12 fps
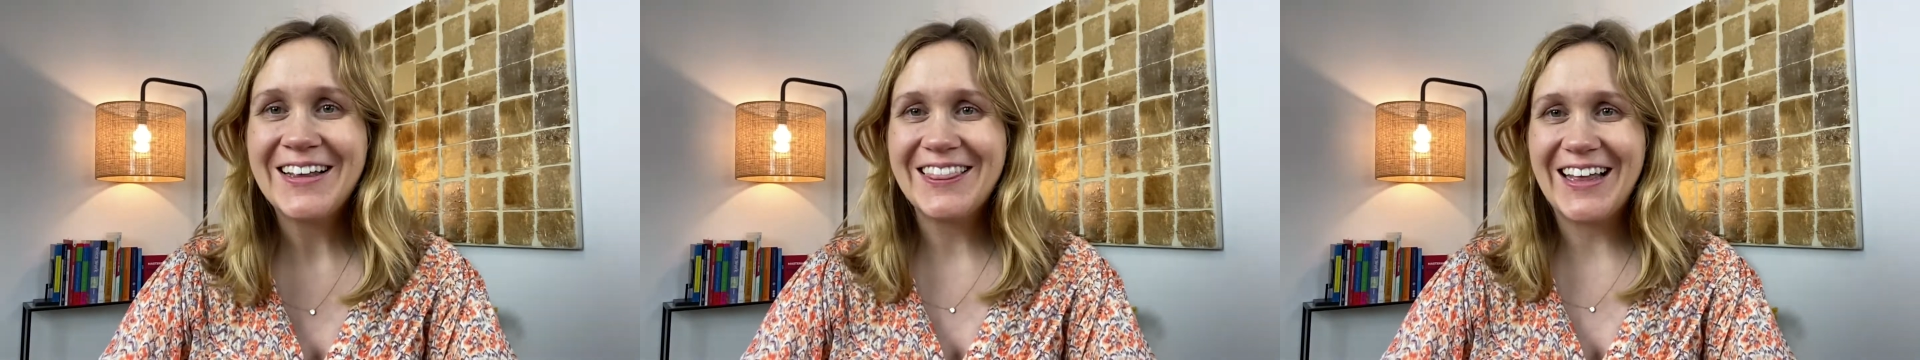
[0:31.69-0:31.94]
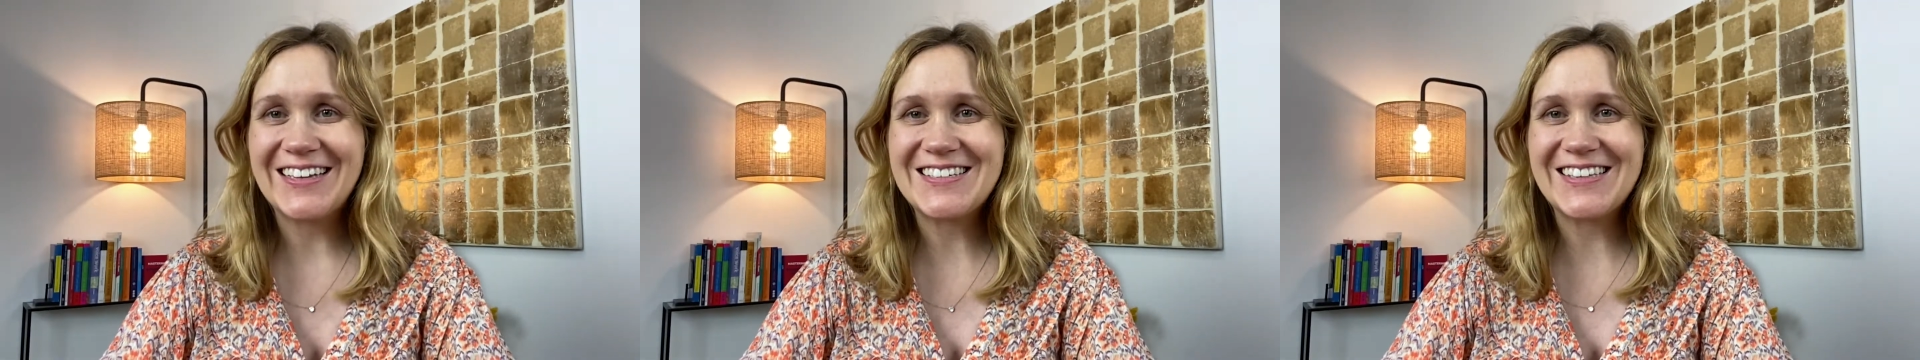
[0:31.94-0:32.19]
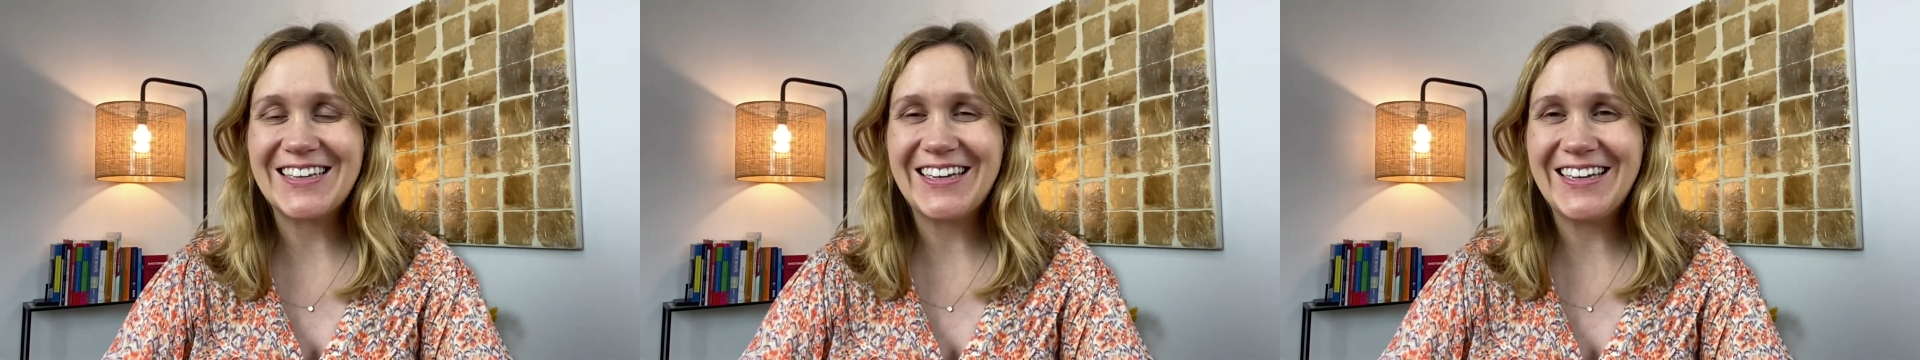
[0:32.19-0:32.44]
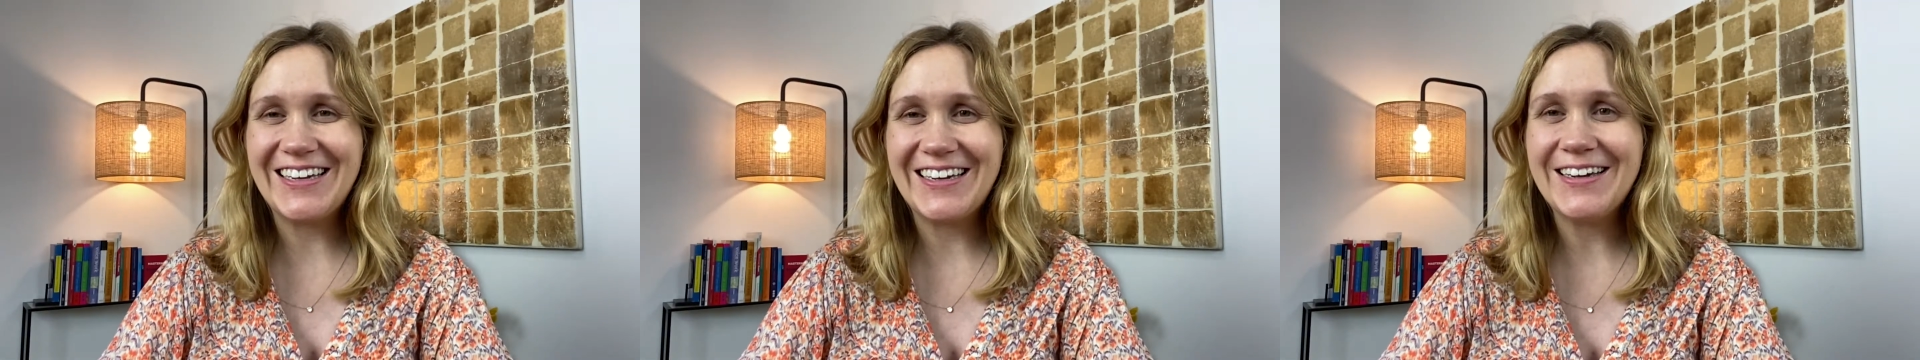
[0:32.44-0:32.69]
That's the
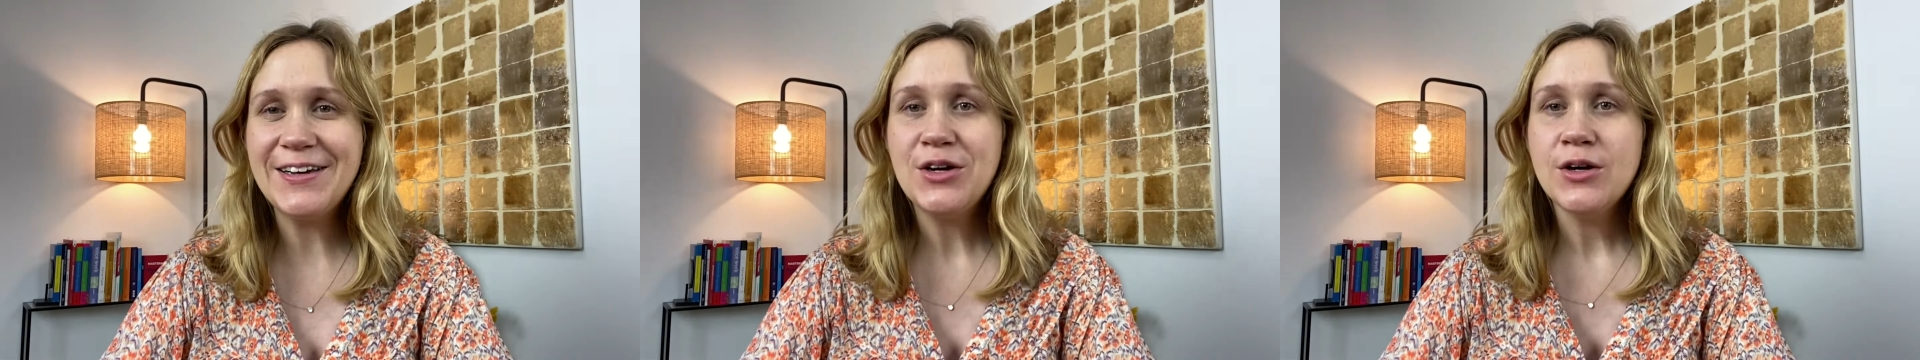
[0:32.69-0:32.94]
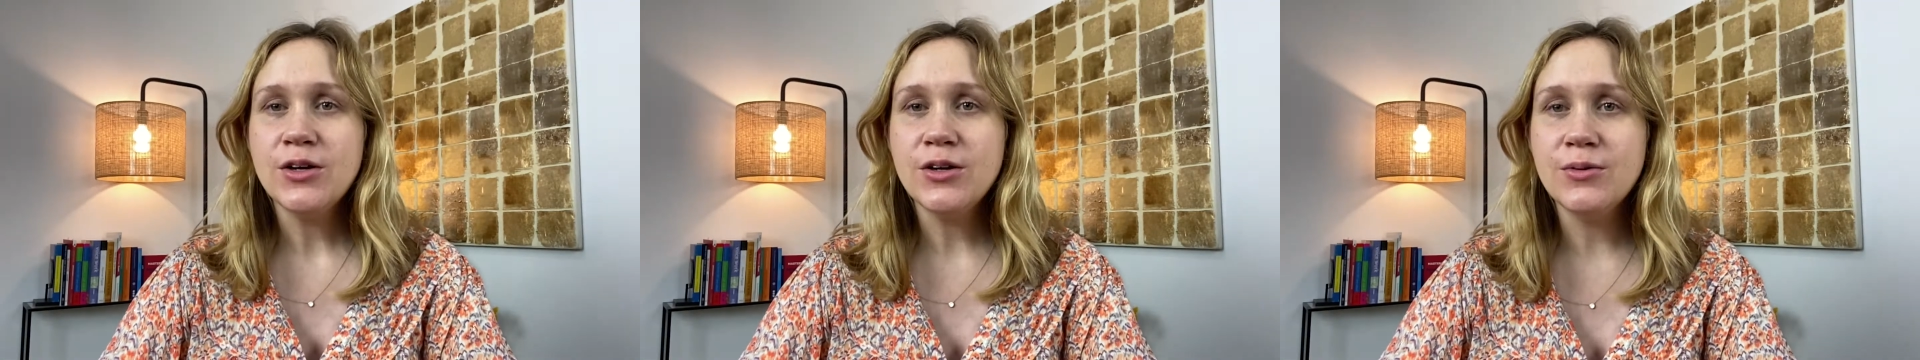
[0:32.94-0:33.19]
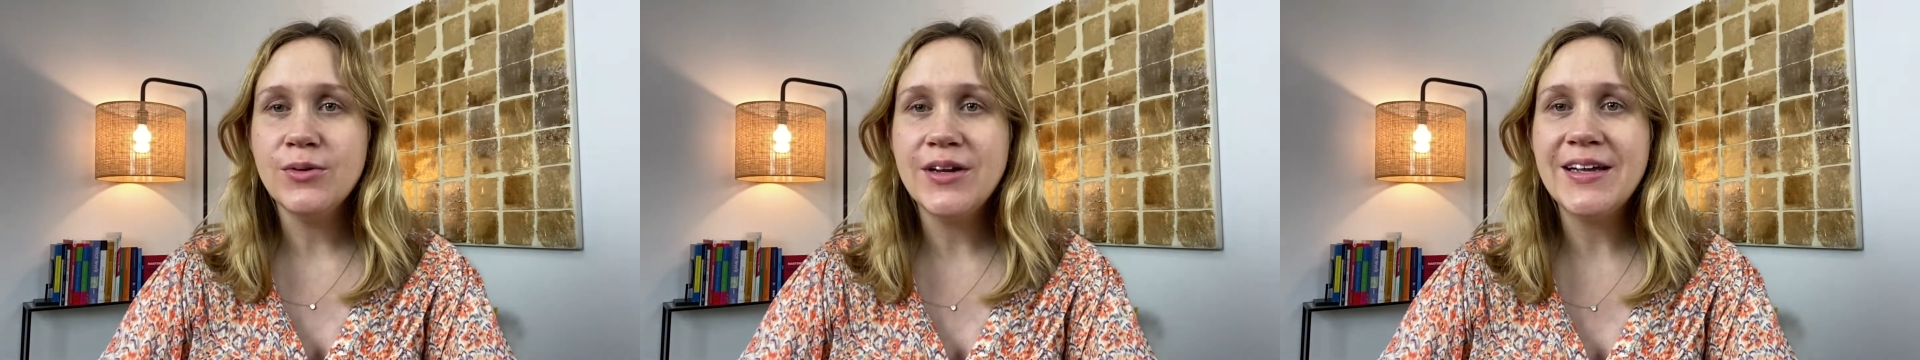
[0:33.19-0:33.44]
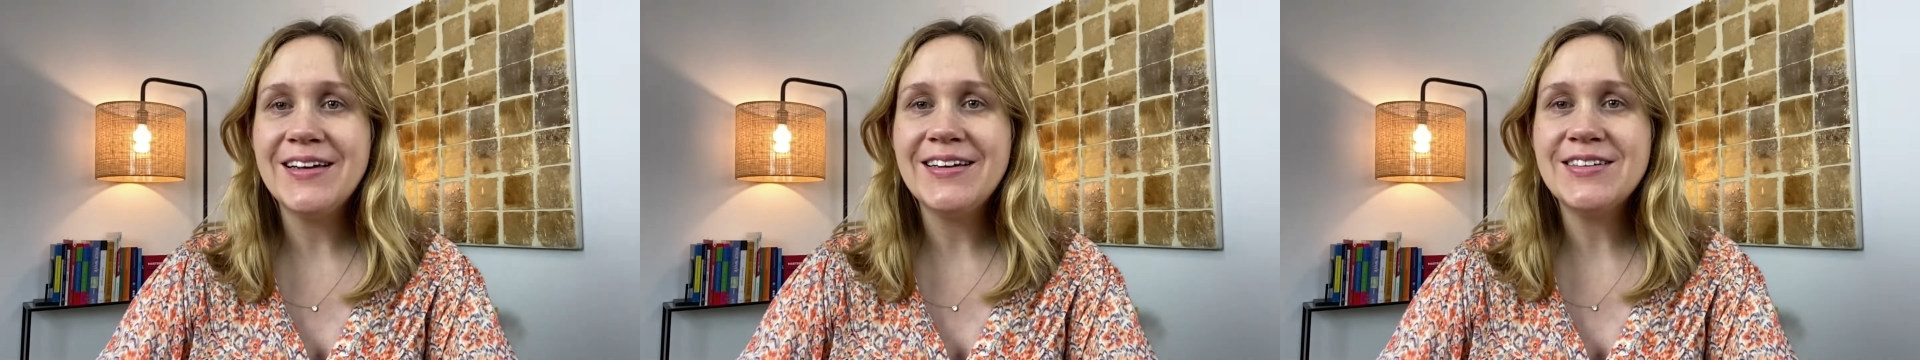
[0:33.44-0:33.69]
key. You
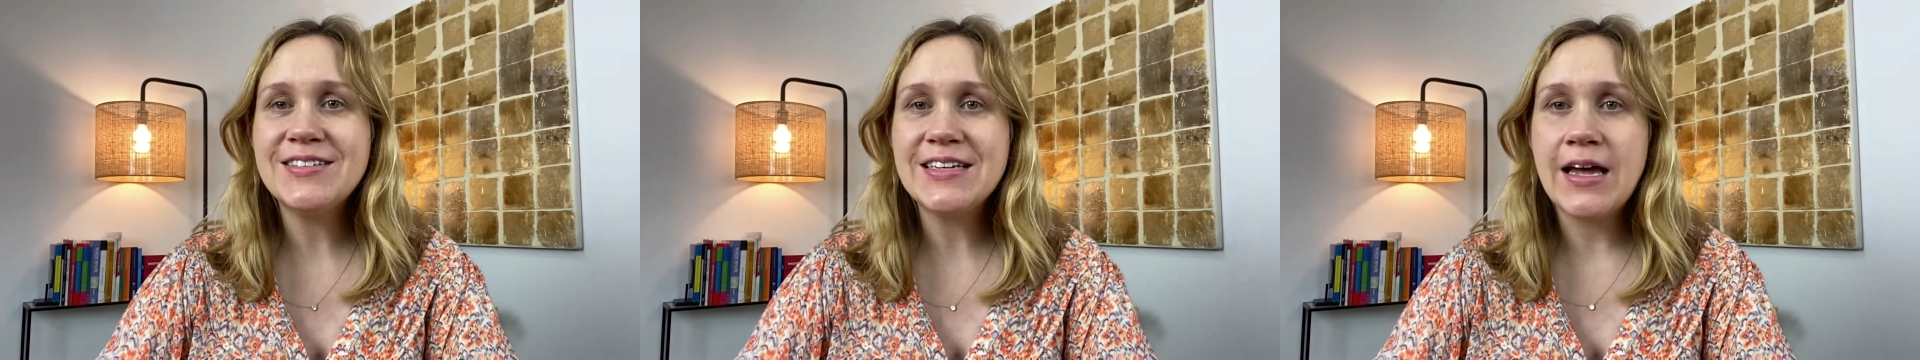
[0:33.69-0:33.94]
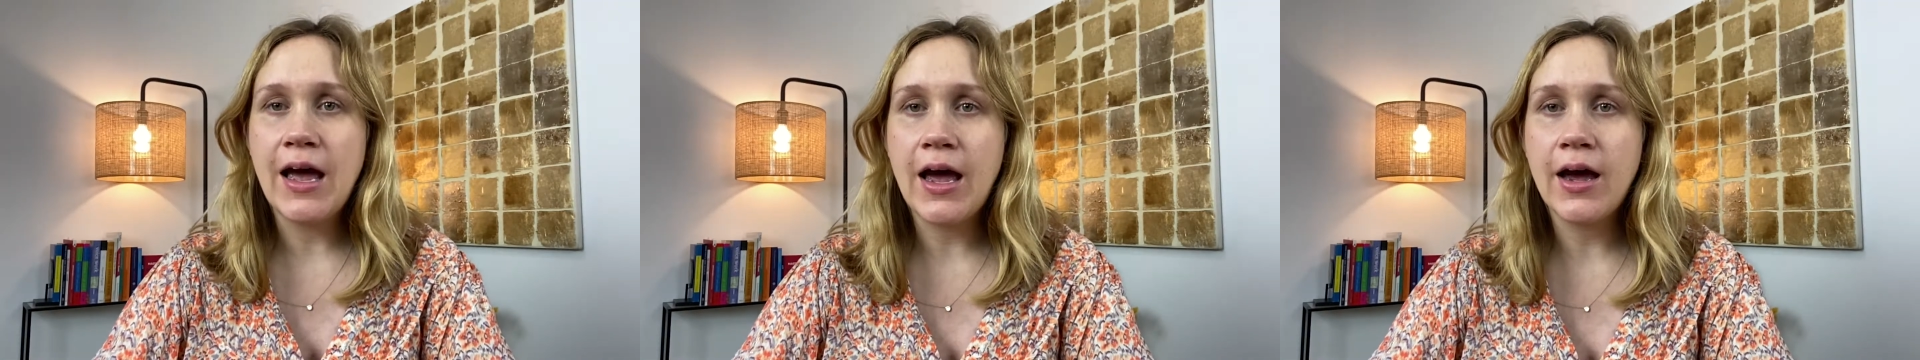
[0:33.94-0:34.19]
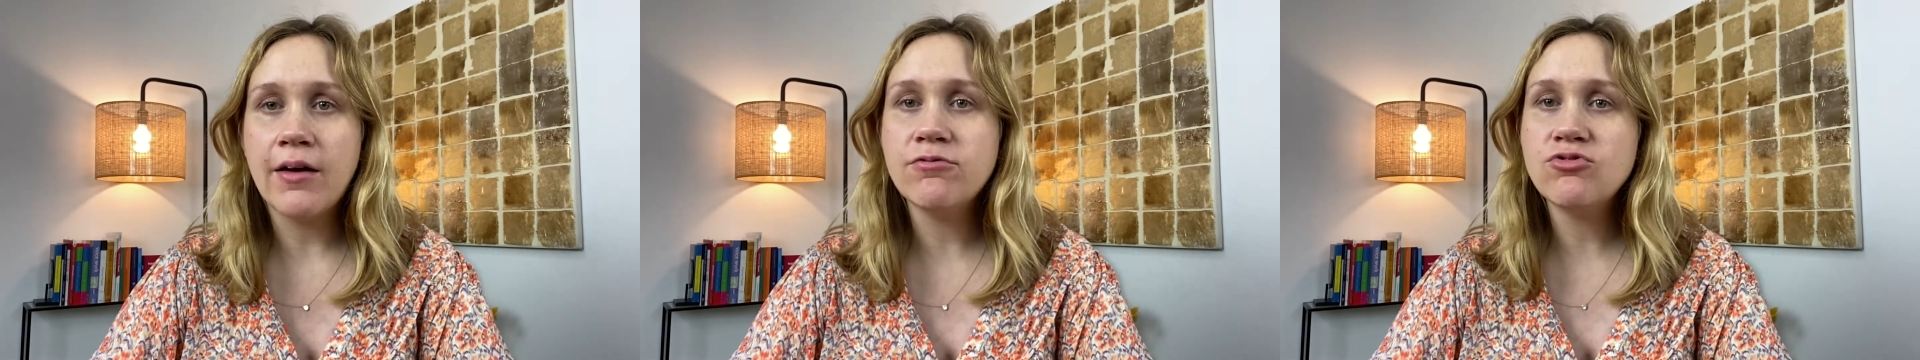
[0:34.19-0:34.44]
need to have